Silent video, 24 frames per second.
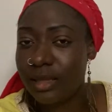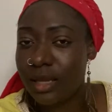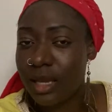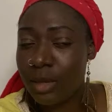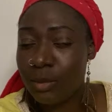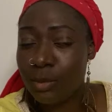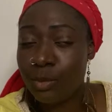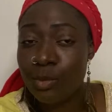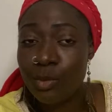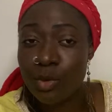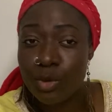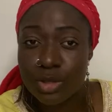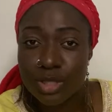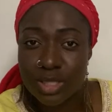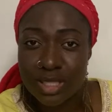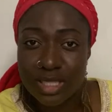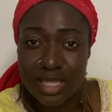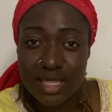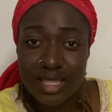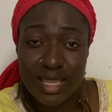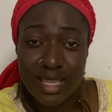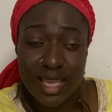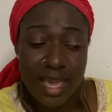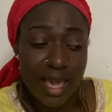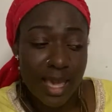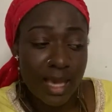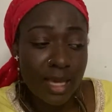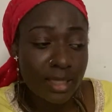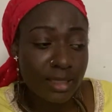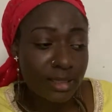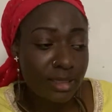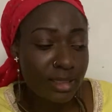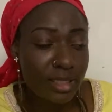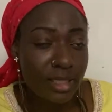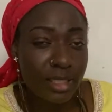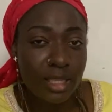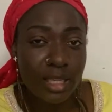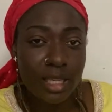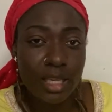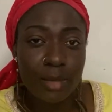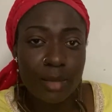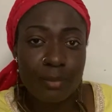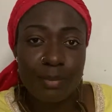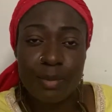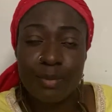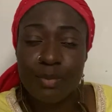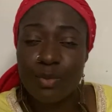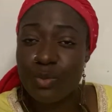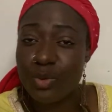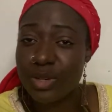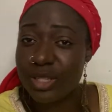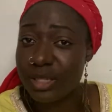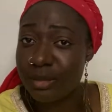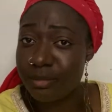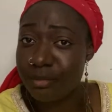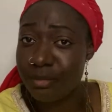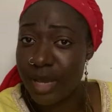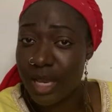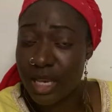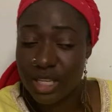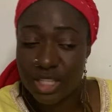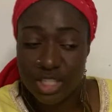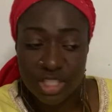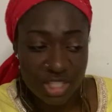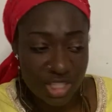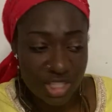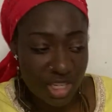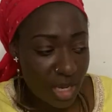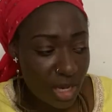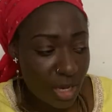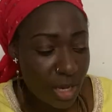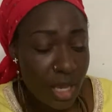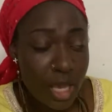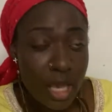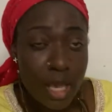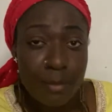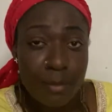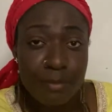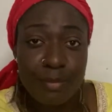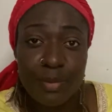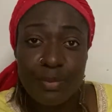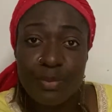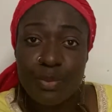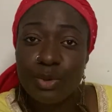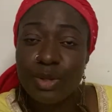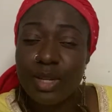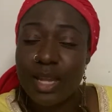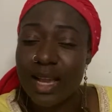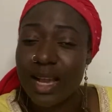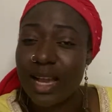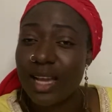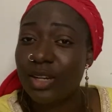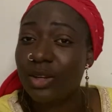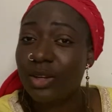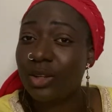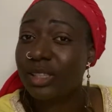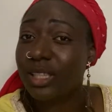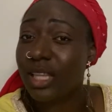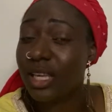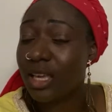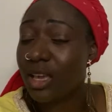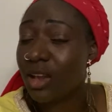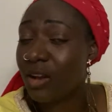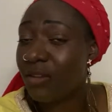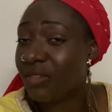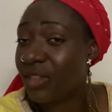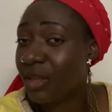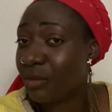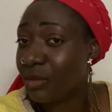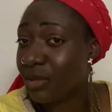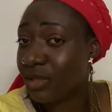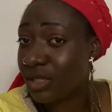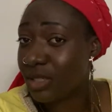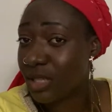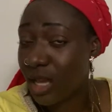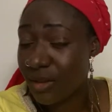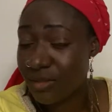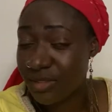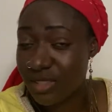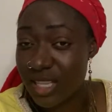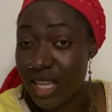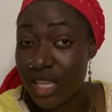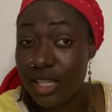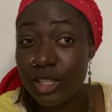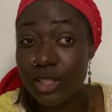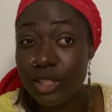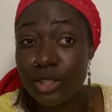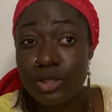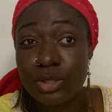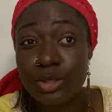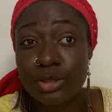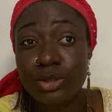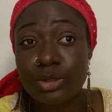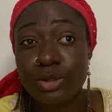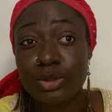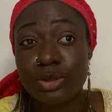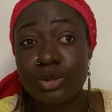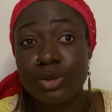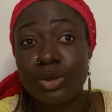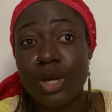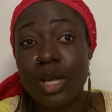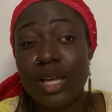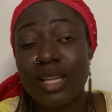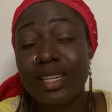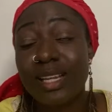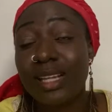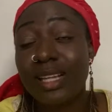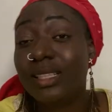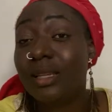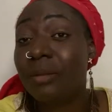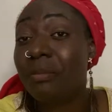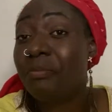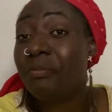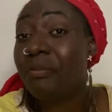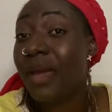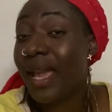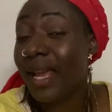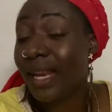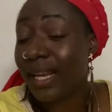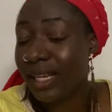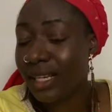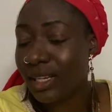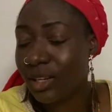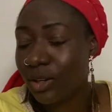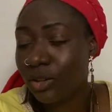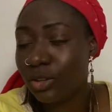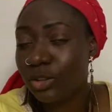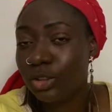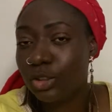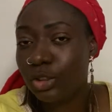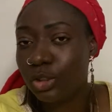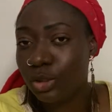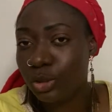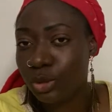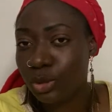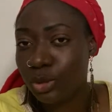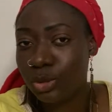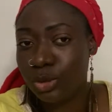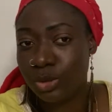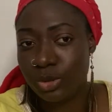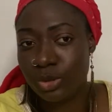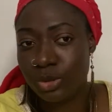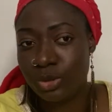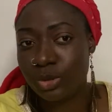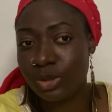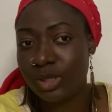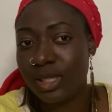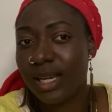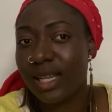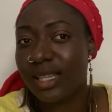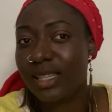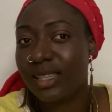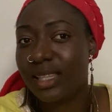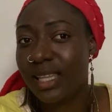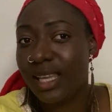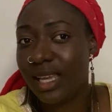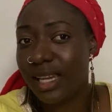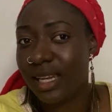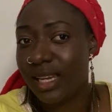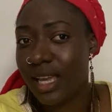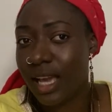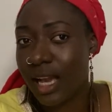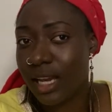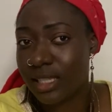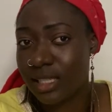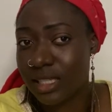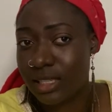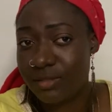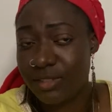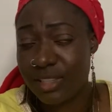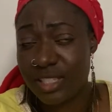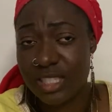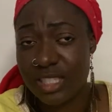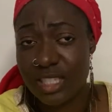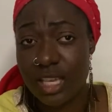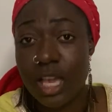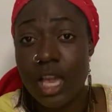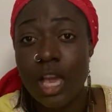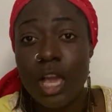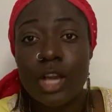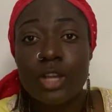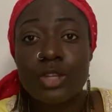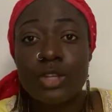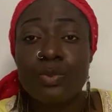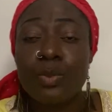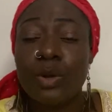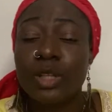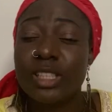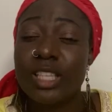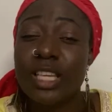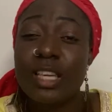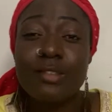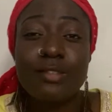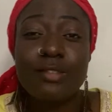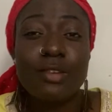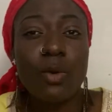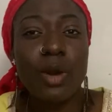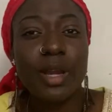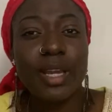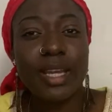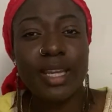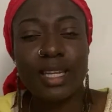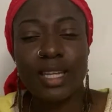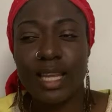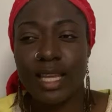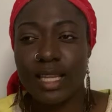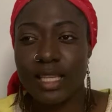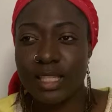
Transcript: mostly the elderly, people with dementia, people that cannot take care of themselves, that depend on you to do their daily activity. But if you're working